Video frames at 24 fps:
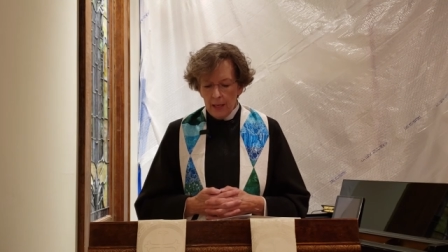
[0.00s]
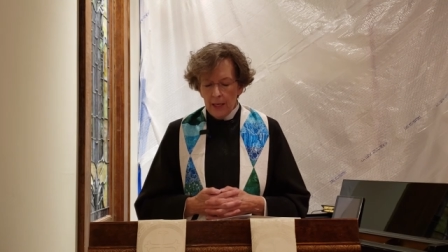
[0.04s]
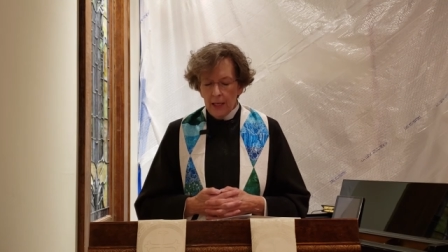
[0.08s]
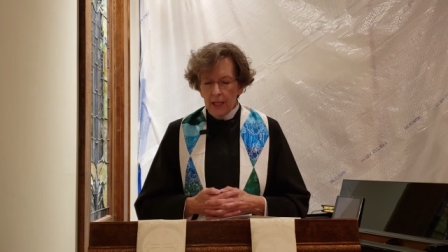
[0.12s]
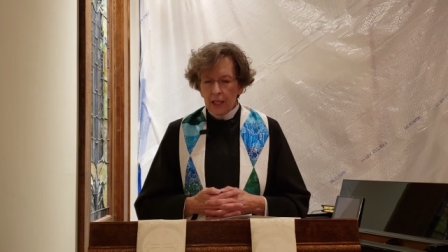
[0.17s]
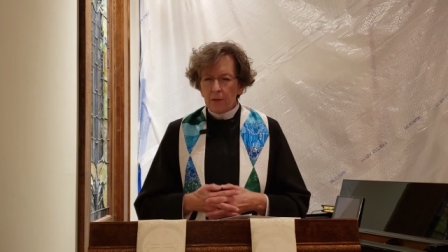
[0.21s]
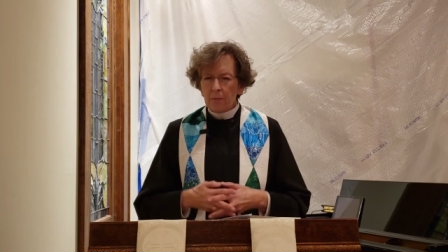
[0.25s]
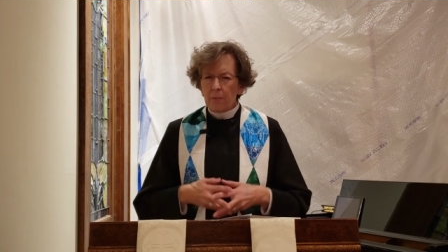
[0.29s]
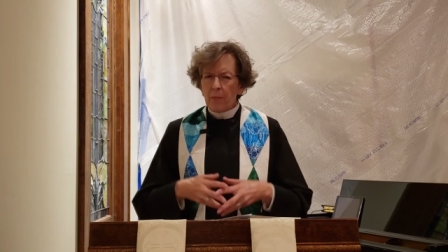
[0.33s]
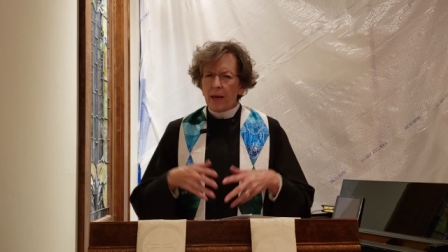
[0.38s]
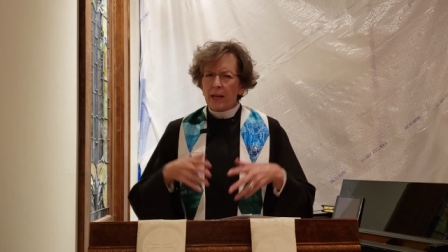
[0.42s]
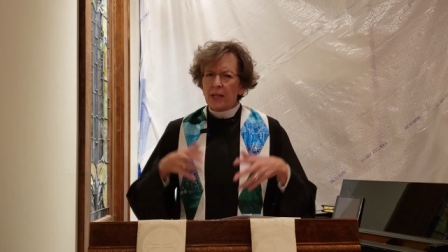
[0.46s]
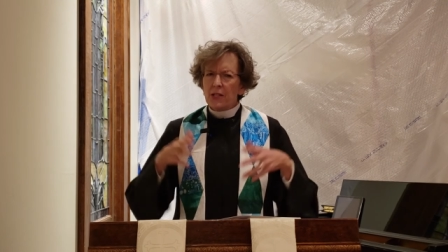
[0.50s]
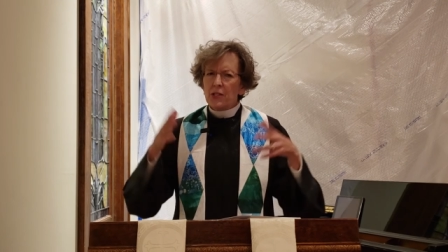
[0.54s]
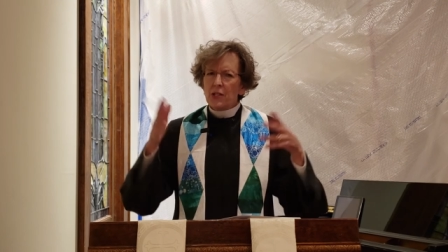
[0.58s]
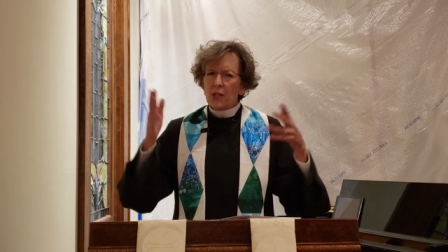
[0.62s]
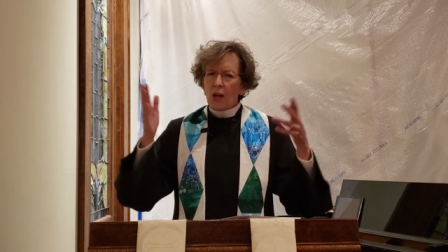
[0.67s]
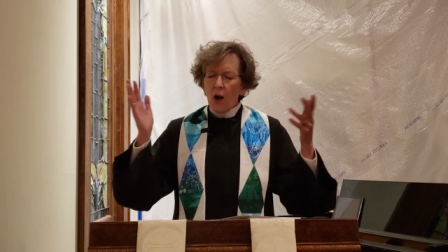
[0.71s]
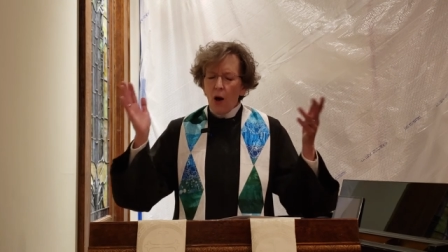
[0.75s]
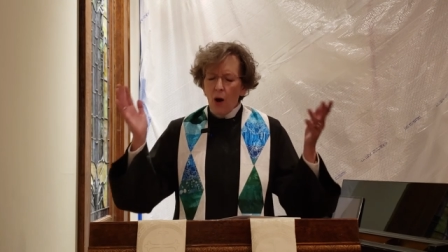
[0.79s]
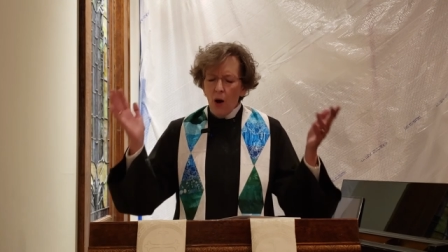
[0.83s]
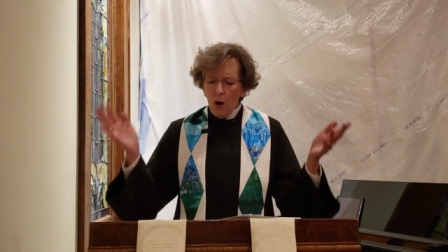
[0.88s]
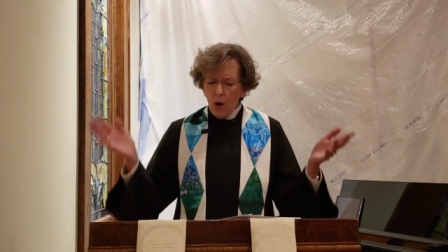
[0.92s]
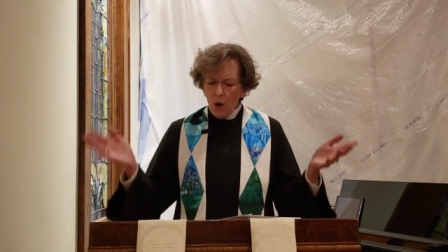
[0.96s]
It makes
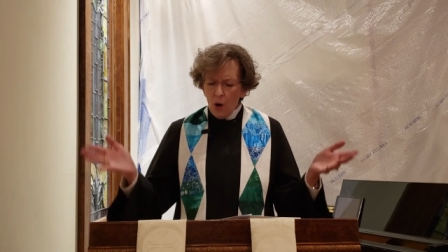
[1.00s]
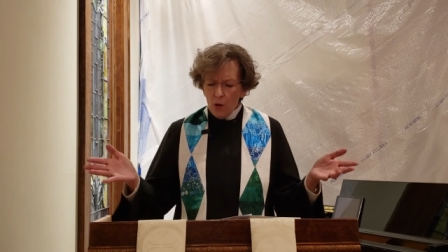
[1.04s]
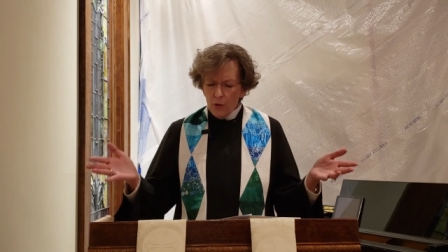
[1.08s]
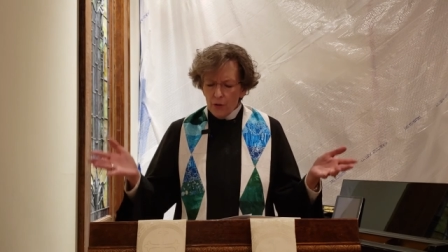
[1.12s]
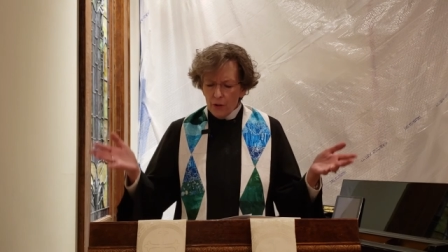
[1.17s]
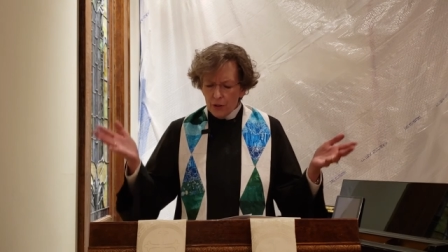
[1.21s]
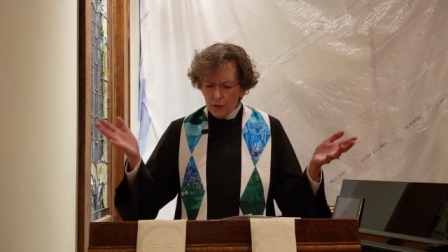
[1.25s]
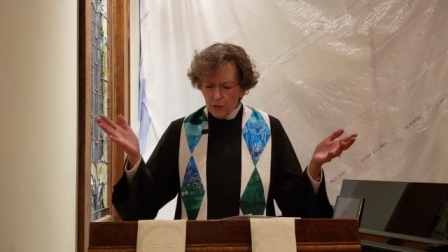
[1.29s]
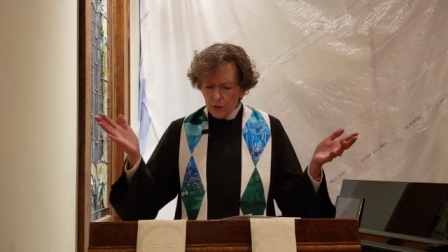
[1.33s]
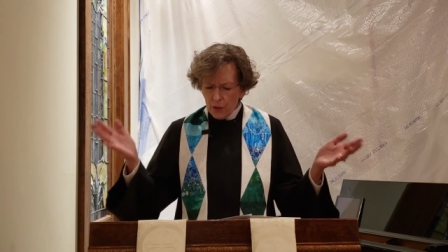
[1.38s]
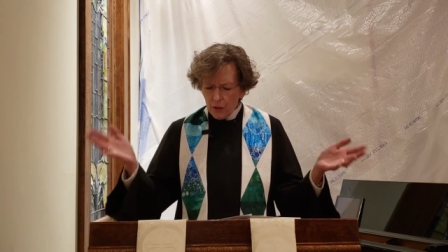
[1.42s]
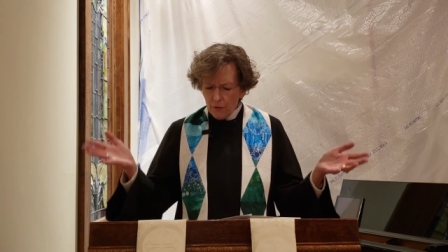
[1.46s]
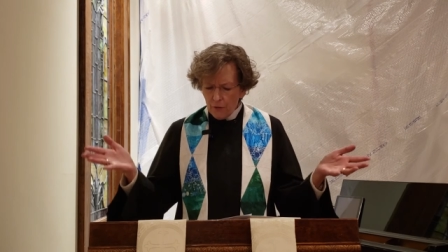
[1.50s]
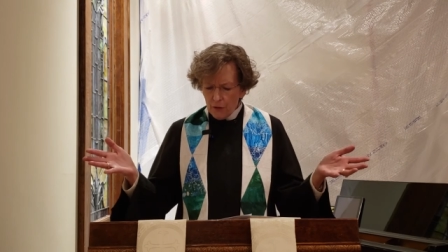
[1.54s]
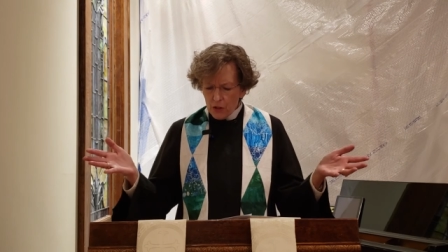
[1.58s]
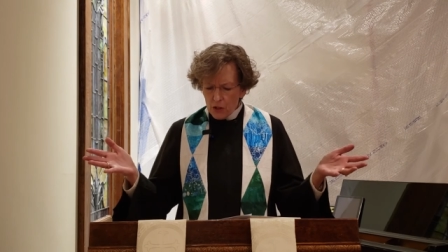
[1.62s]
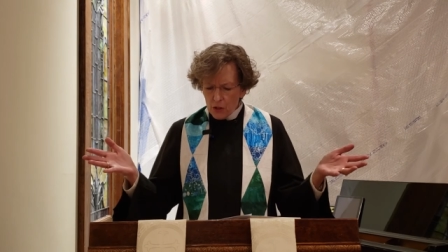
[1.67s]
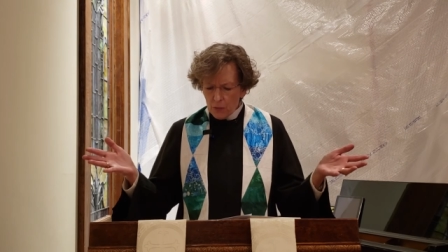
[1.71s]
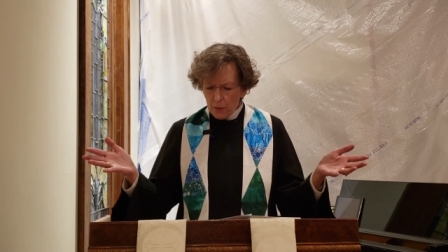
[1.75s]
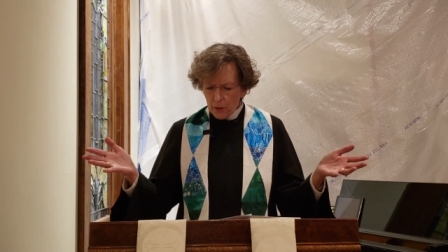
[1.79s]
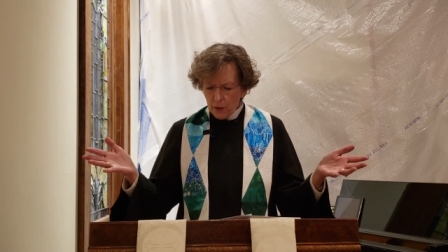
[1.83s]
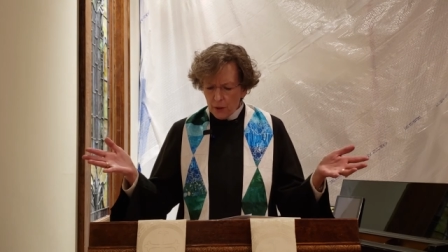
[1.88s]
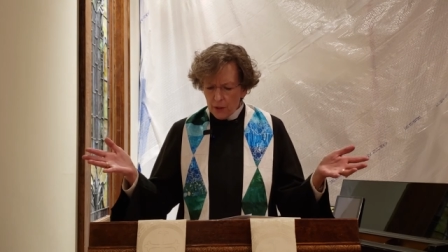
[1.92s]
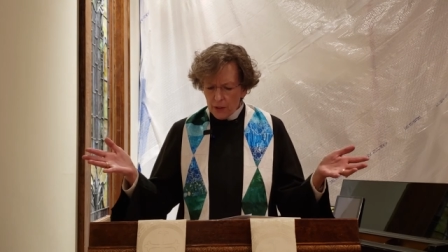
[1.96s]
all the
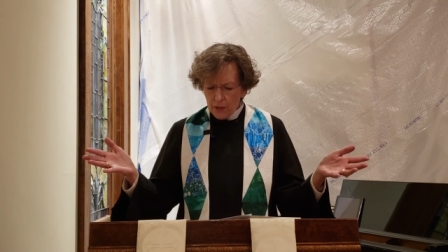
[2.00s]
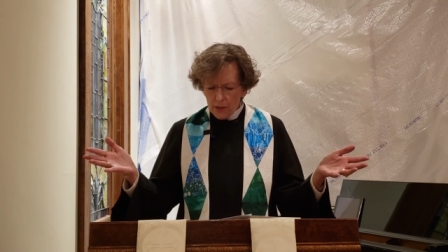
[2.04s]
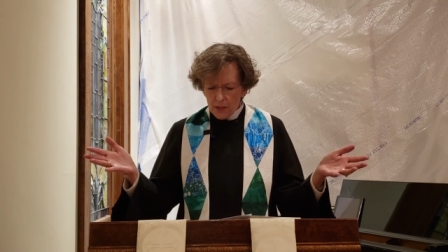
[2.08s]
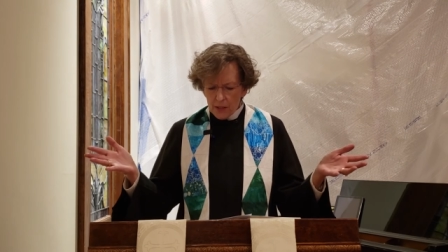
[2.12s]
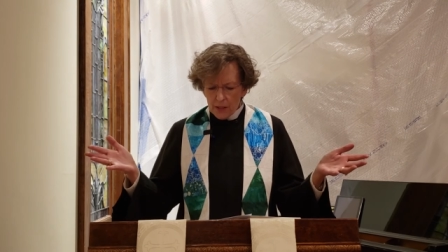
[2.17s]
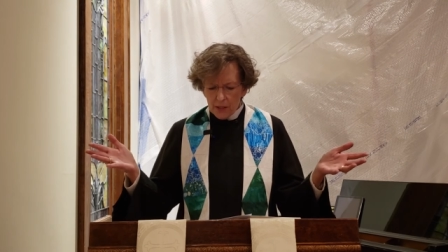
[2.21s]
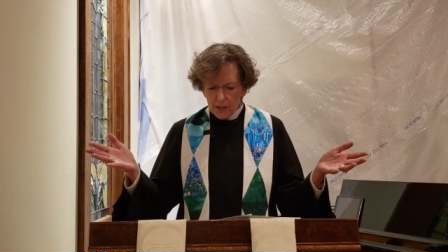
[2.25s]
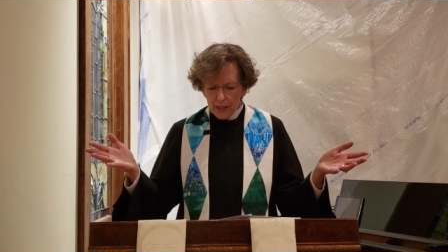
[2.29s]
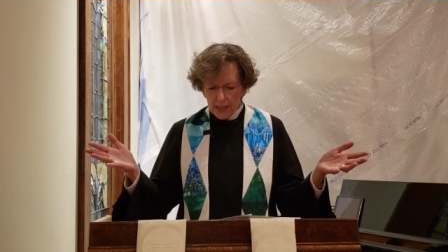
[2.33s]
difference because this